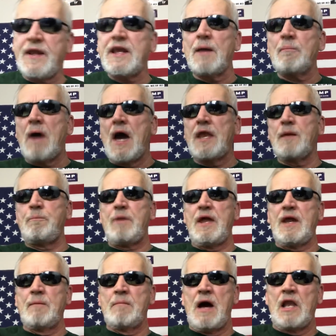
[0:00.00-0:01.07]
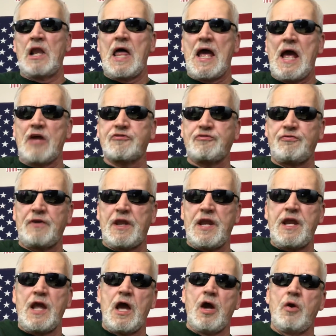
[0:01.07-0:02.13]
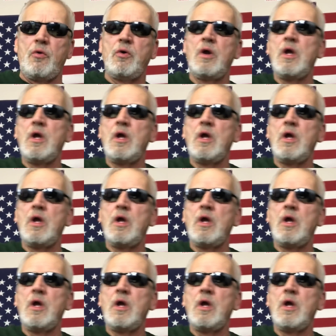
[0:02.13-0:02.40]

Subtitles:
it might have been in my last video,